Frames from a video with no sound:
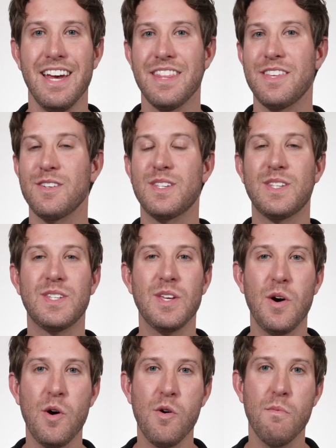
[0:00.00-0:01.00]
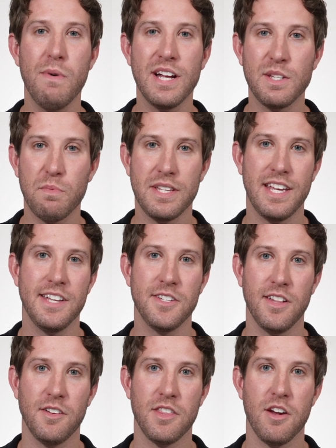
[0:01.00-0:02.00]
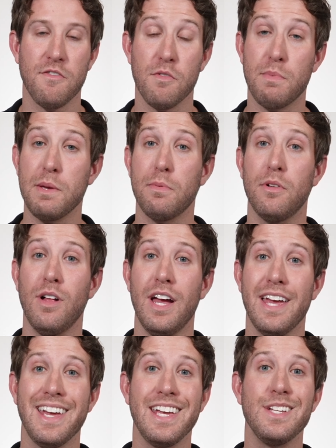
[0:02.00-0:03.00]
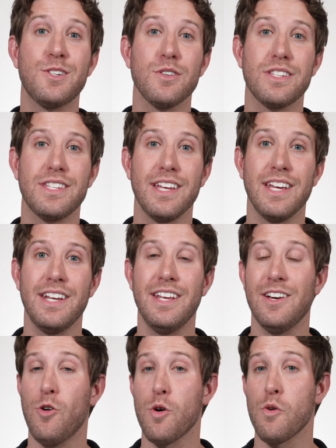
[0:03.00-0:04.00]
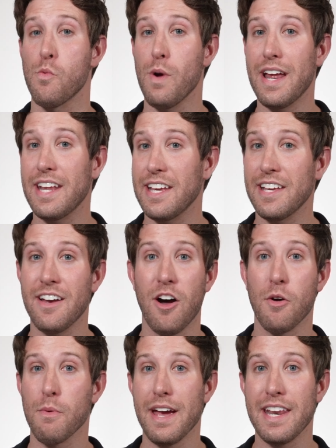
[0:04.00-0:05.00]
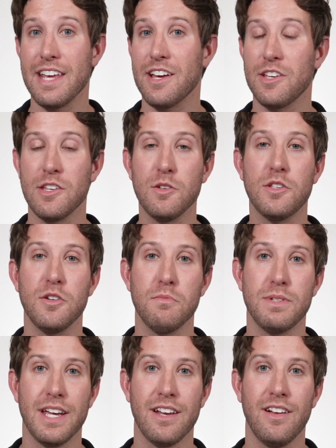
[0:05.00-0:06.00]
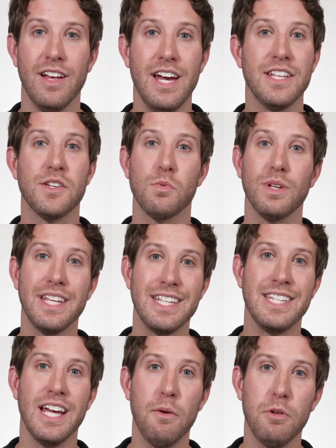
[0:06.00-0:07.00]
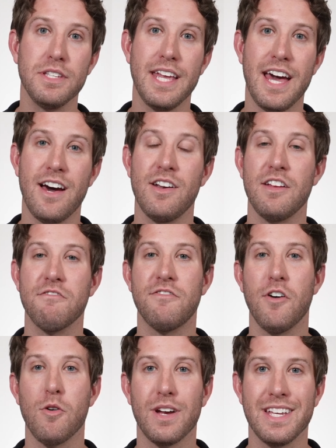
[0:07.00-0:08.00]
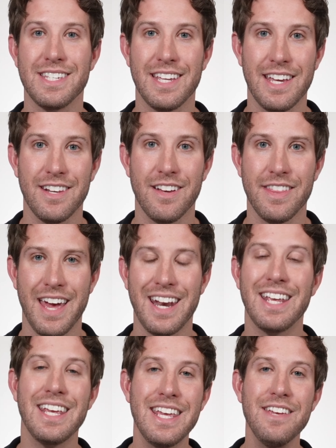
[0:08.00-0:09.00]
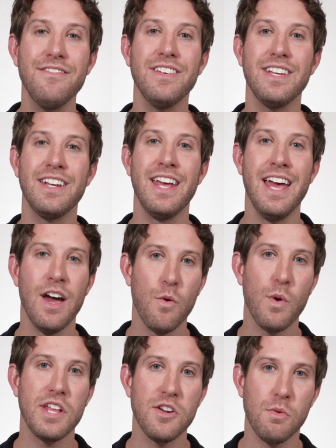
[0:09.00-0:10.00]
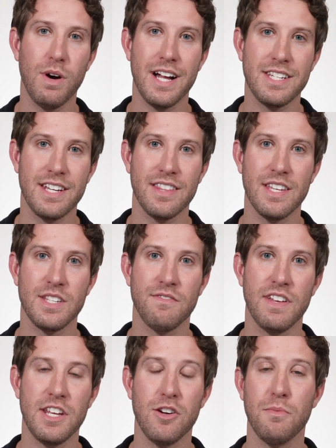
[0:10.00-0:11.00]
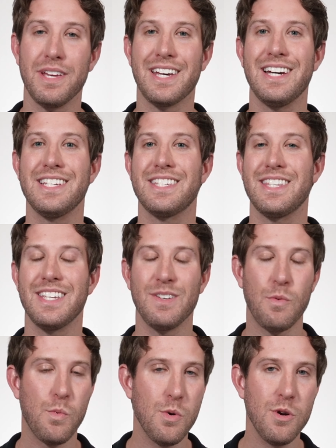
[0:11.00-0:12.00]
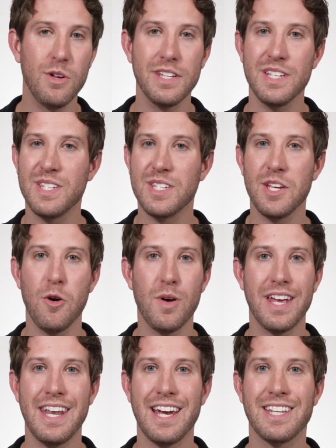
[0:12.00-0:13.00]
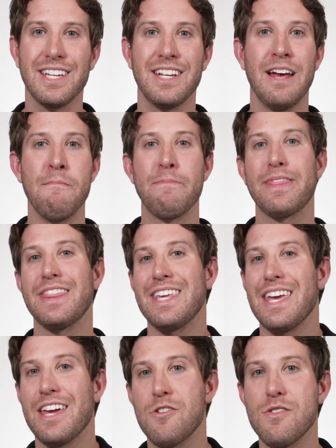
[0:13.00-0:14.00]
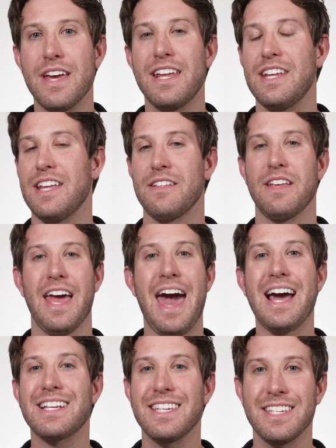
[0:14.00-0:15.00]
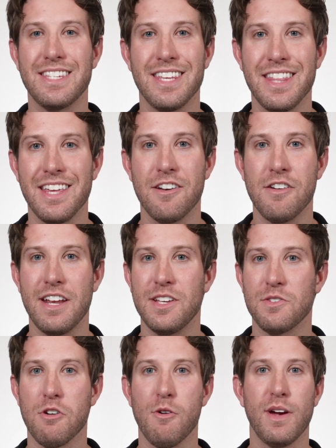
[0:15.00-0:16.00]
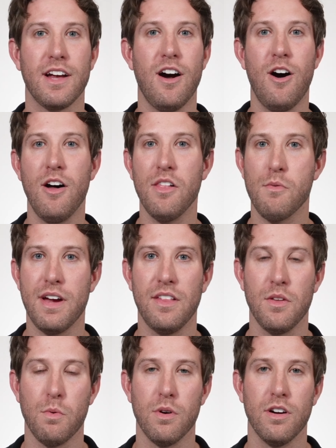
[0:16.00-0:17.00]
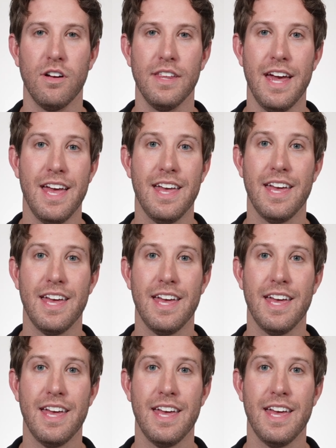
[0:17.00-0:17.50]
There's so much potential out there for people interested or running already a YouTube channel to really double down and focus in on that. Even when you're watching this video, because the world is so connected, the internet and access to the internet is growing all around the world.